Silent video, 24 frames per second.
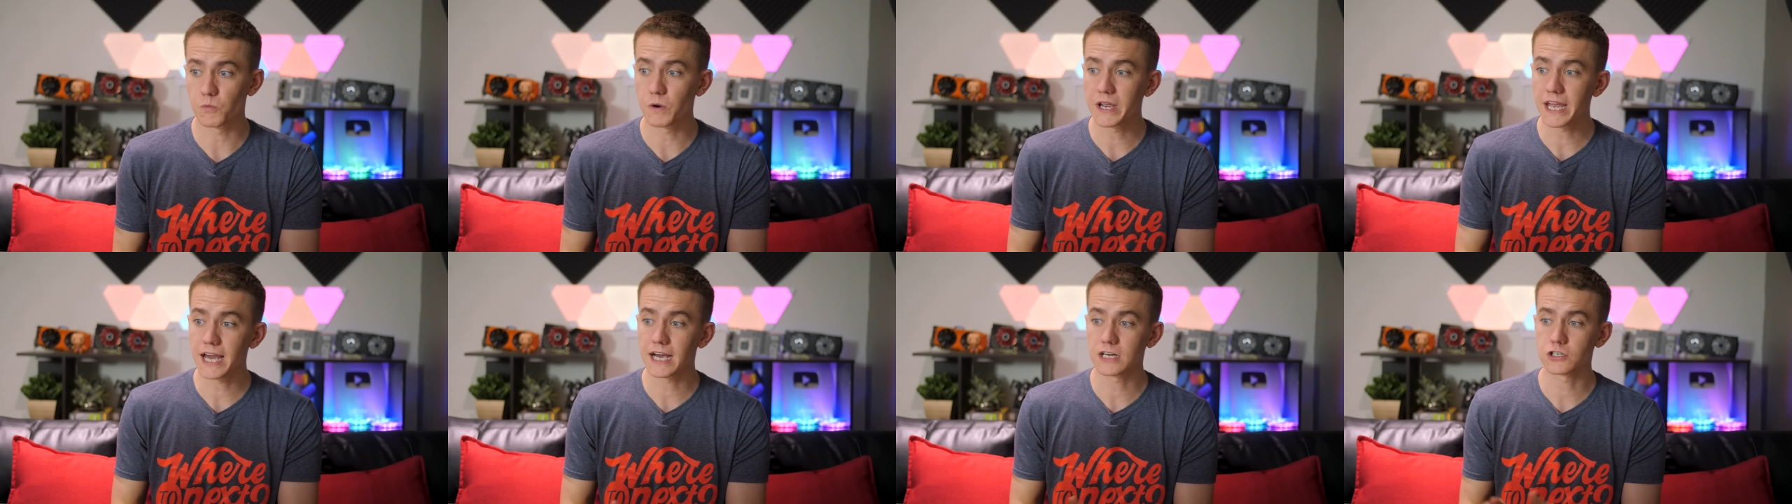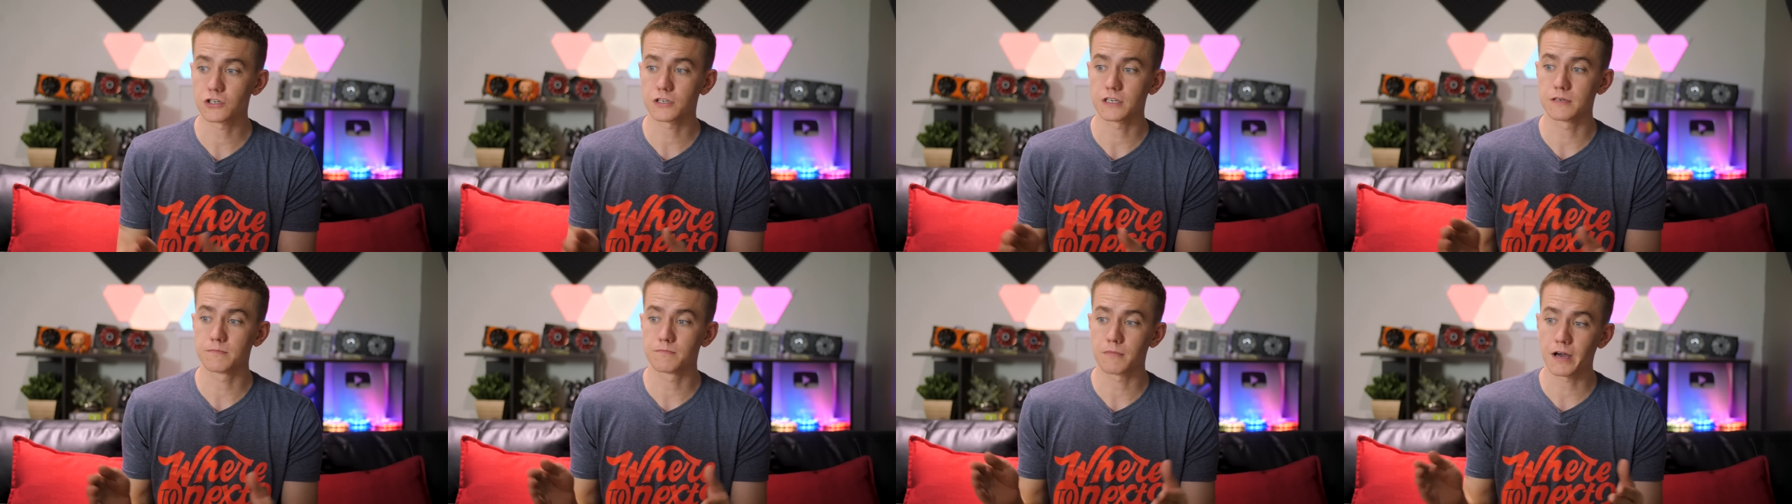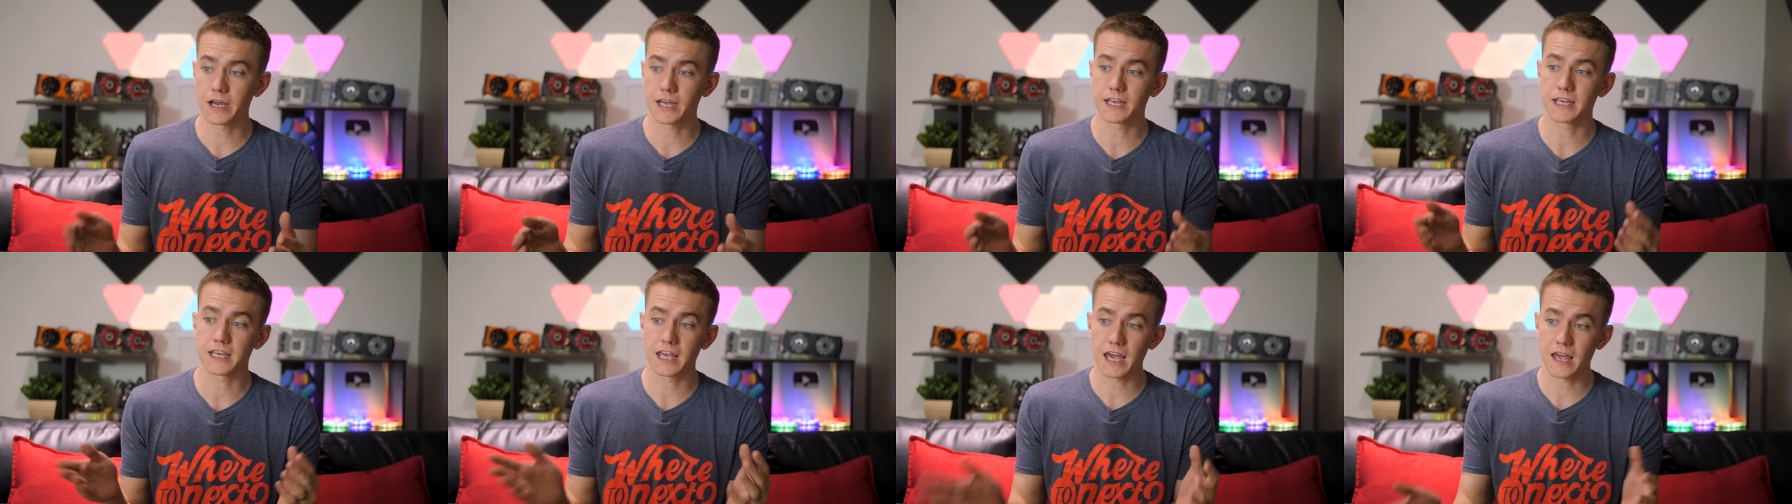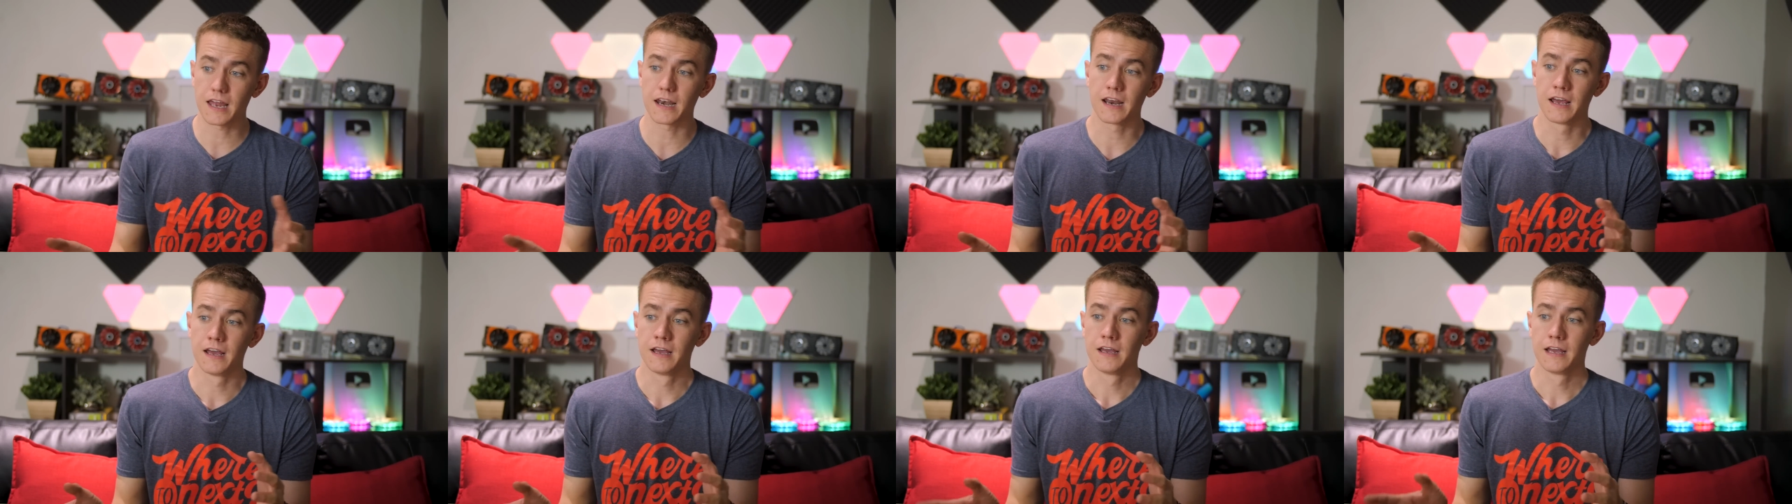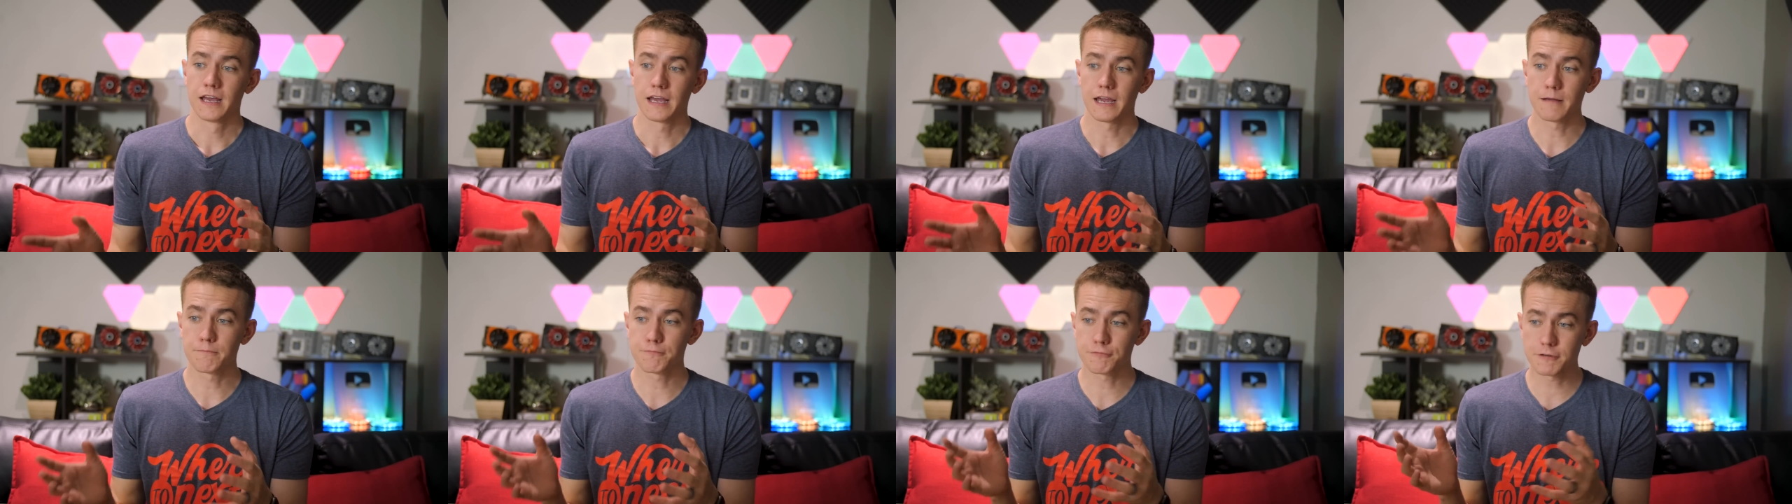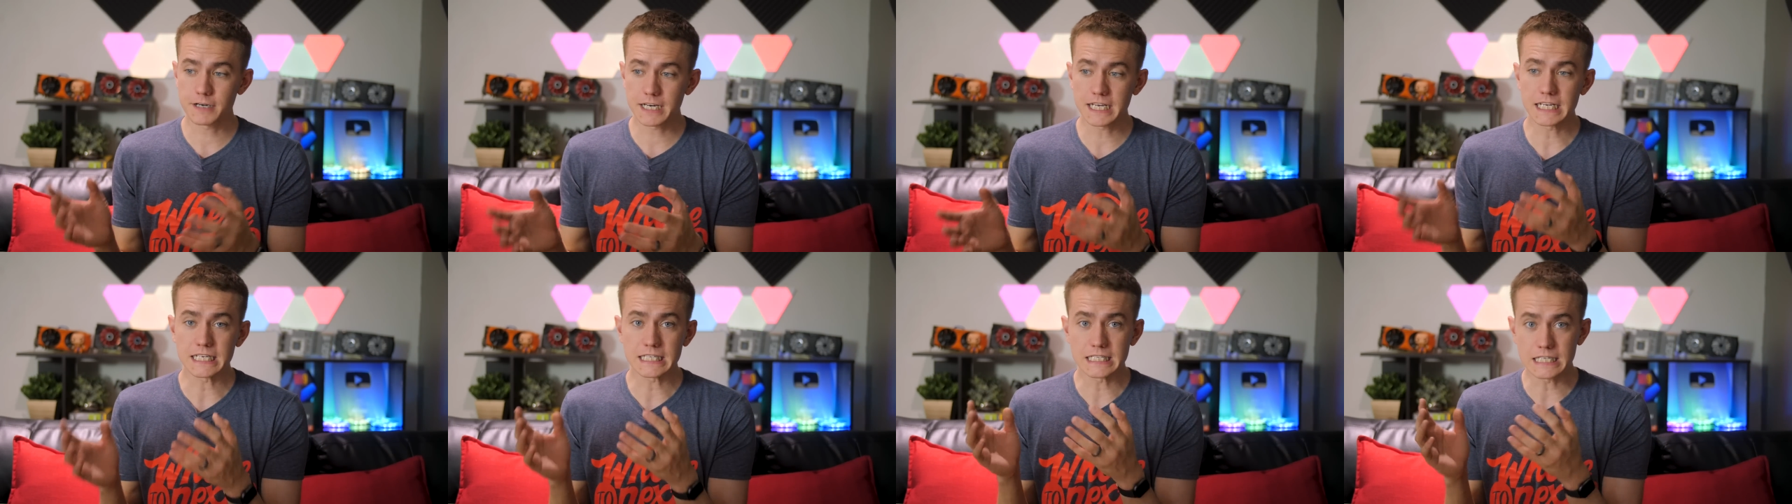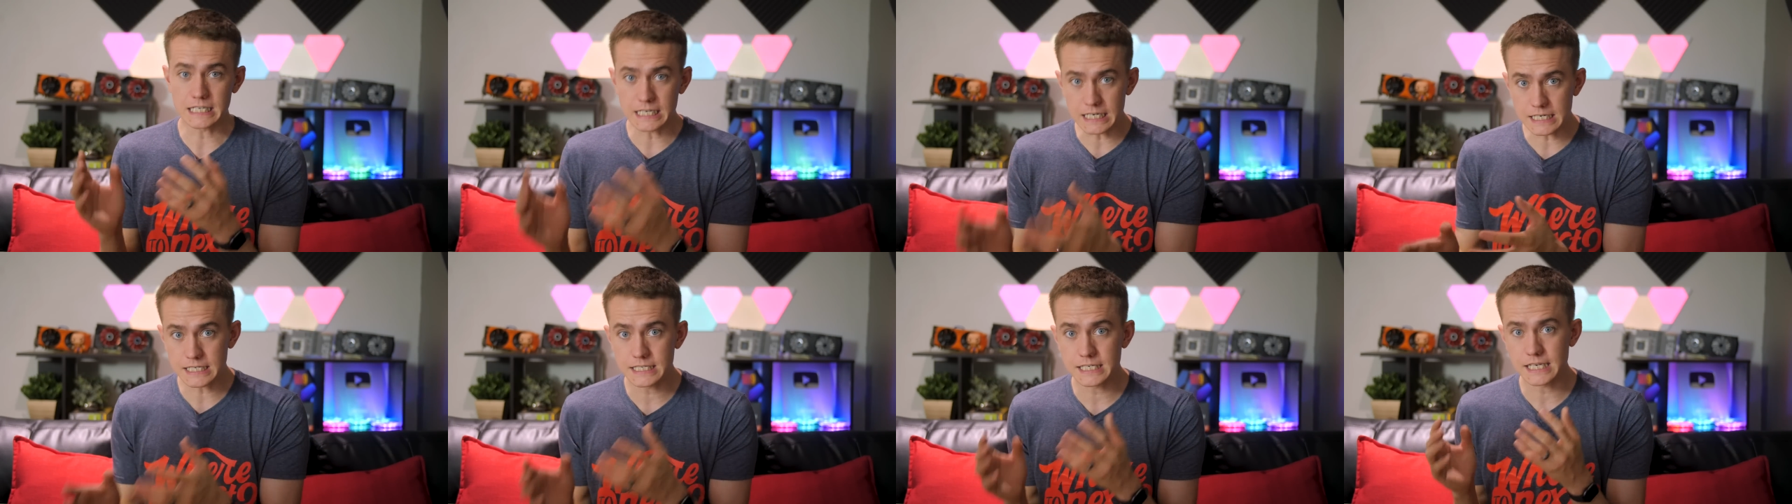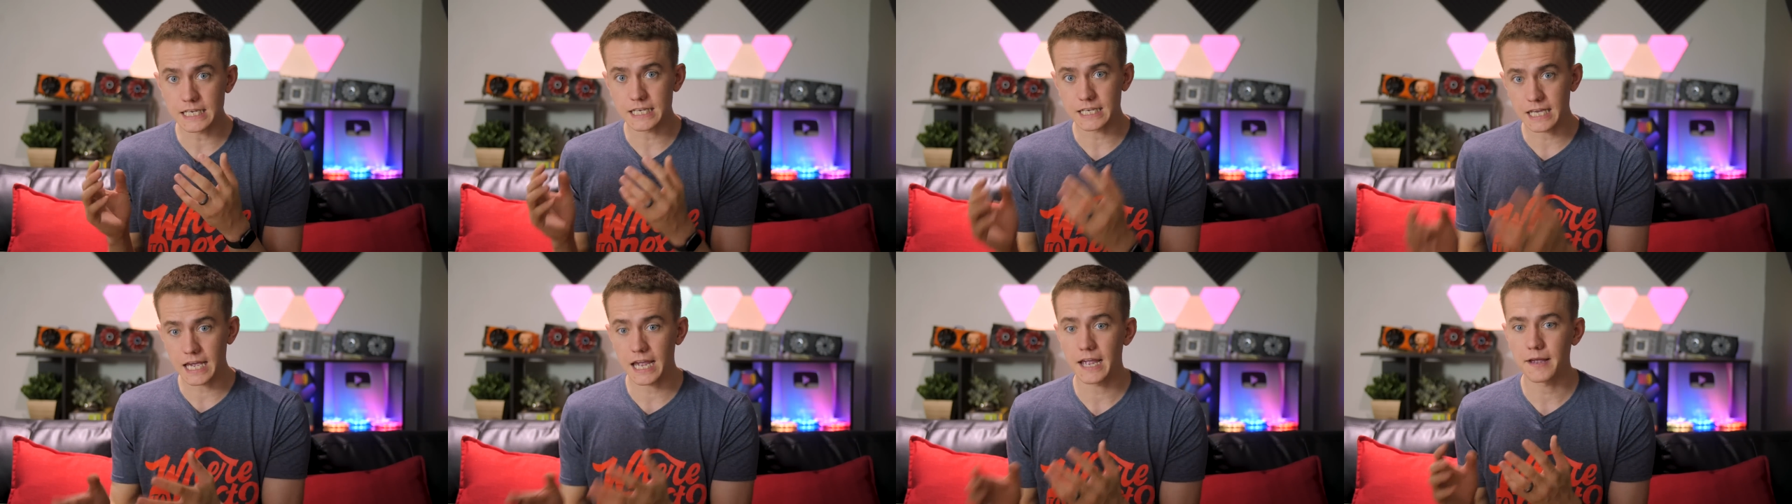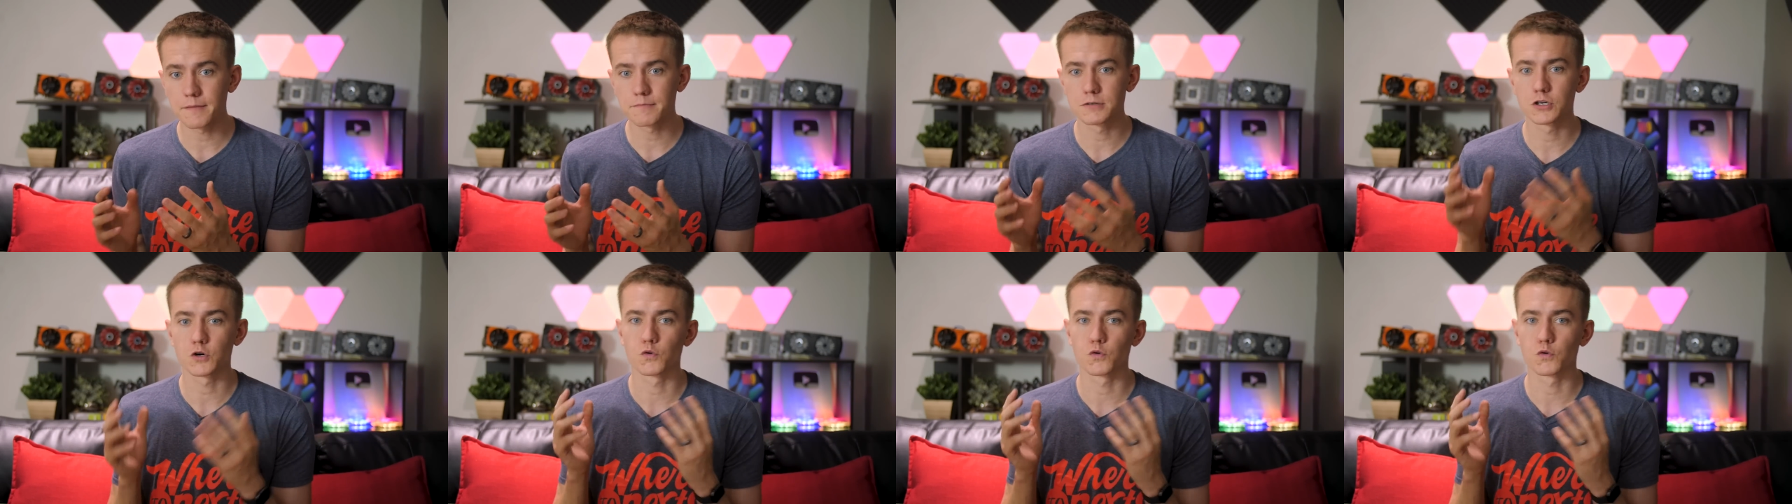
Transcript: we actually might get a pretty decent game